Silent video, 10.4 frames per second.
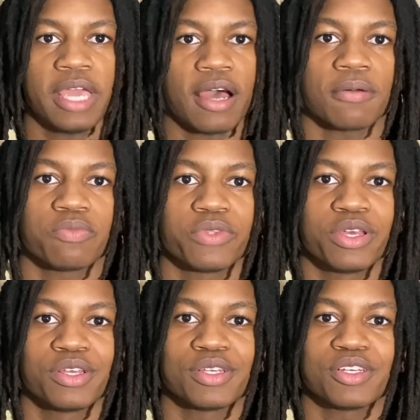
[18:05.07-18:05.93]
yeah,
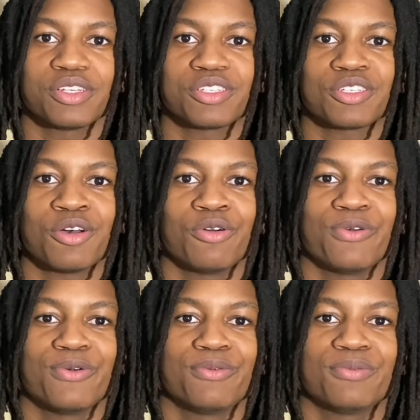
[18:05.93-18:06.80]

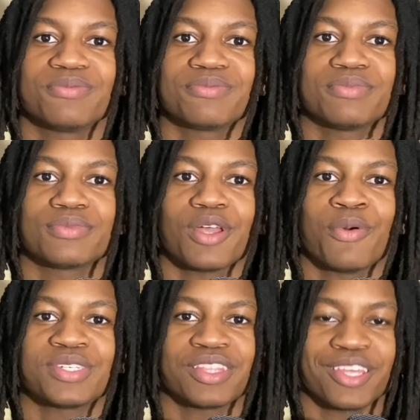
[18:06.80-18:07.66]
so I
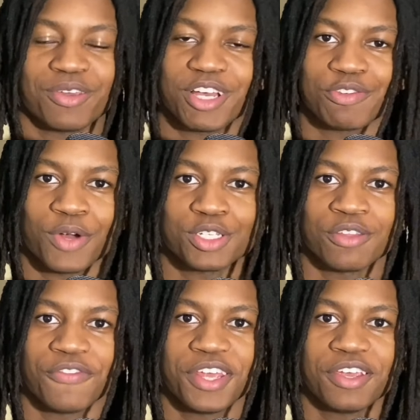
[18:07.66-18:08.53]
want to say thank you guys for
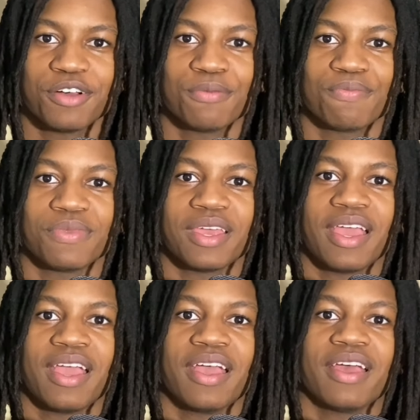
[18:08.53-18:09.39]
watching the video,
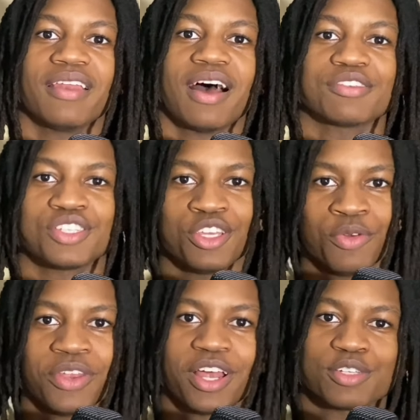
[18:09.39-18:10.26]
and I'll see you
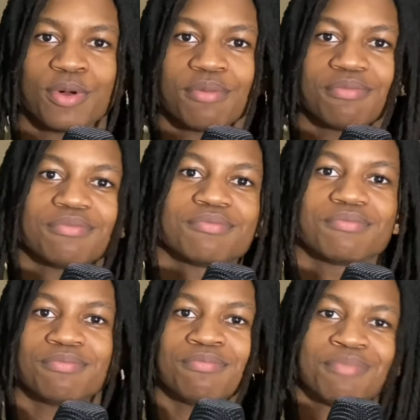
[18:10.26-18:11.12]
in the next one.
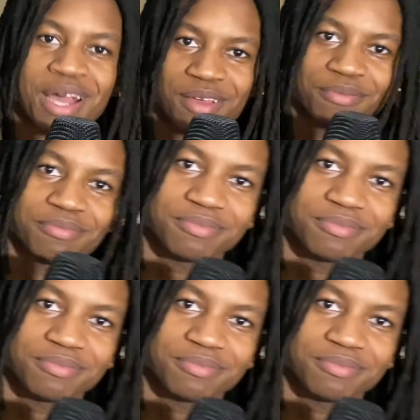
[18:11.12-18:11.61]
Bye.